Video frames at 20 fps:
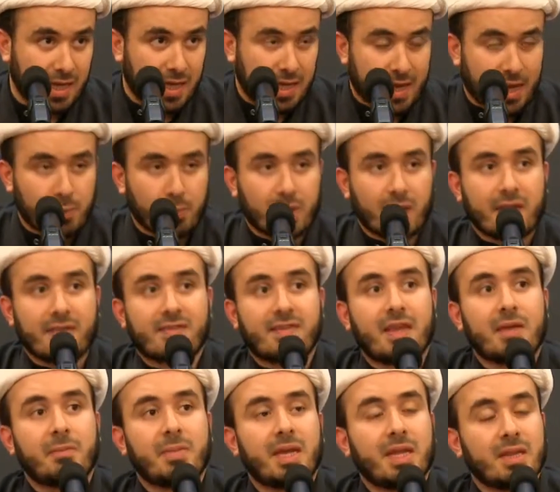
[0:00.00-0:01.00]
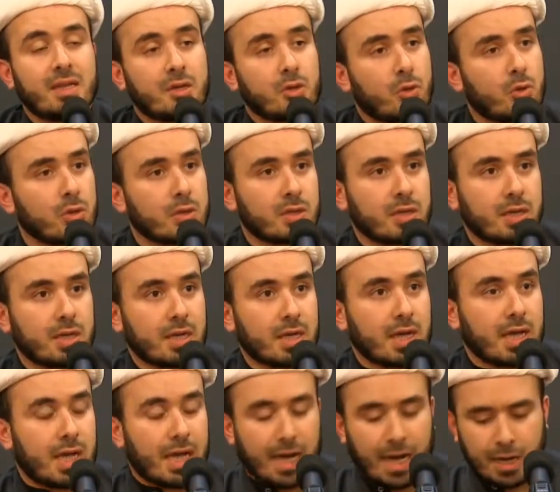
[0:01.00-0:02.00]
And when I say belittled,
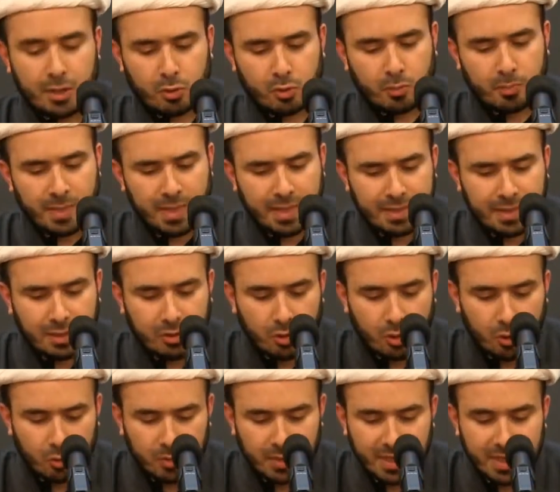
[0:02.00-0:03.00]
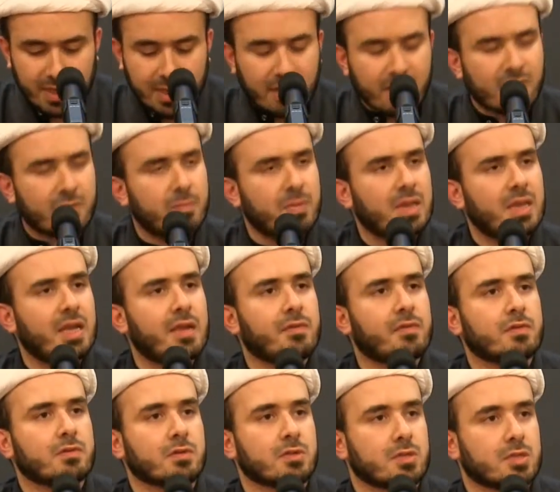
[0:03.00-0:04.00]
I don't mean that only
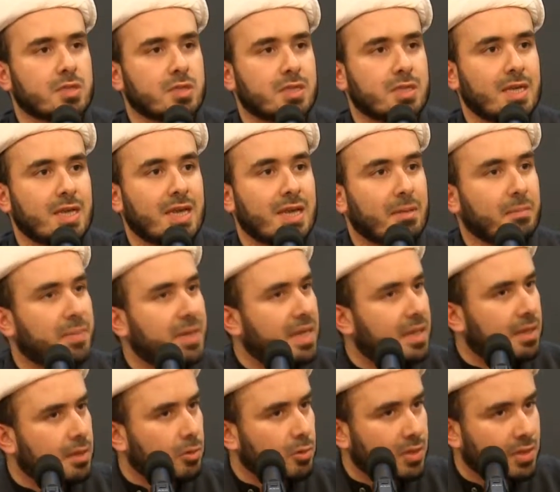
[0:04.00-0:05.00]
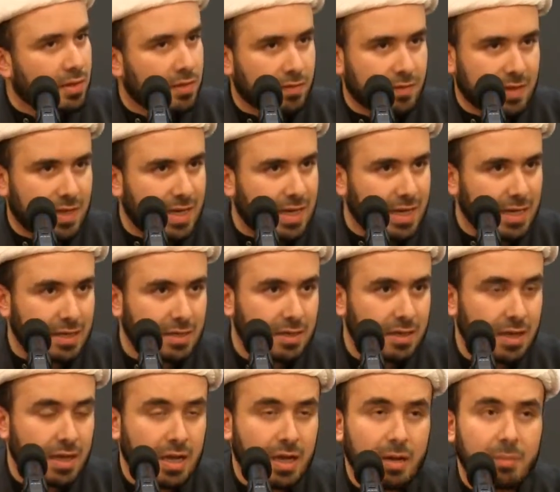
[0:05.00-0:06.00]
disbelievers belittle this deed,
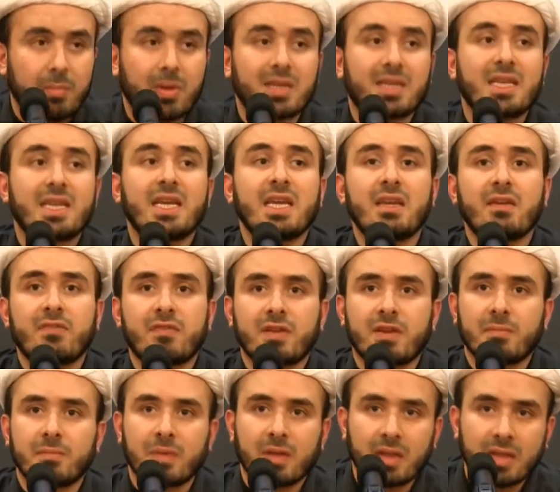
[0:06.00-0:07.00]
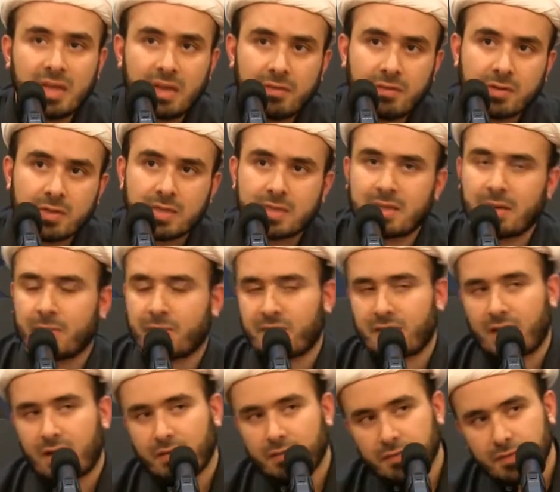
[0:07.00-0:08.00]
but even believers
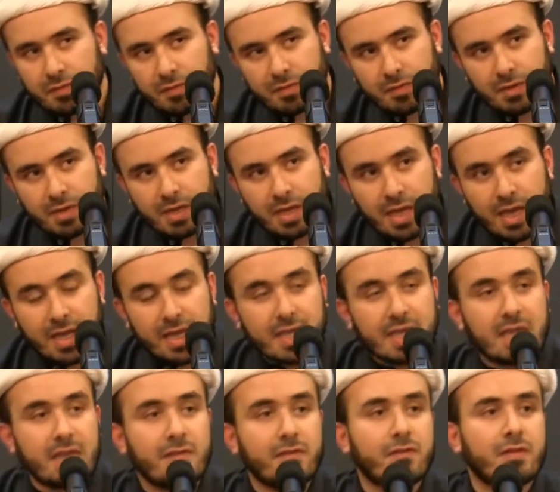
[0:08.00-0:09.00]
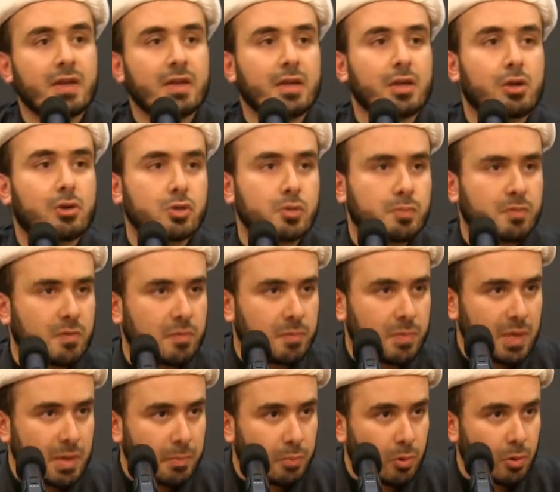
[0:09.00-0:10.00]
themselves. Even a group of
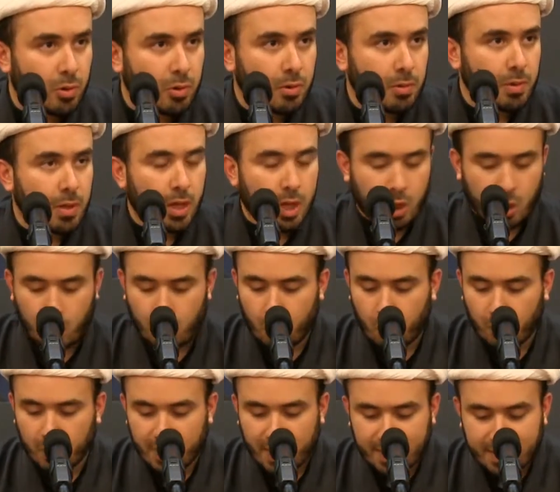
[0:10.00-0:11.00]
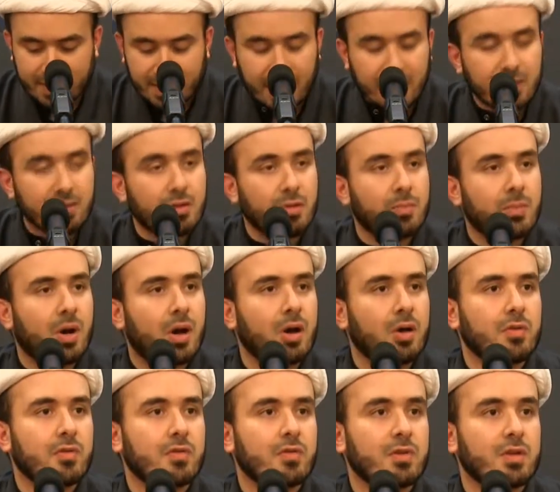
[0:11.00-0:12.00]
people who will attend the
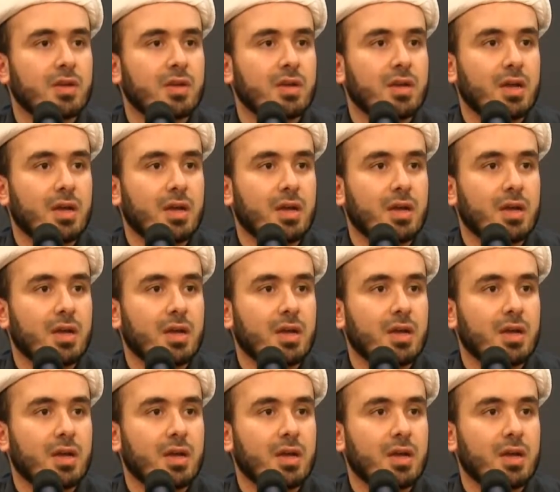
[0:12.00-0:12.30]
mosque,